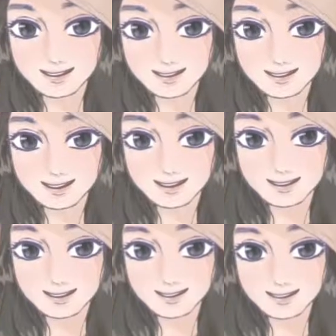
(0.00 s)

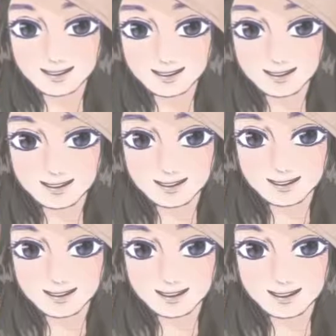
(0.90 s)

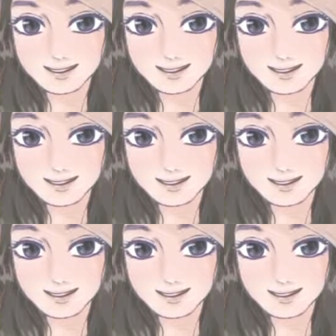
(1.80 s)
No one is speaking in this clip.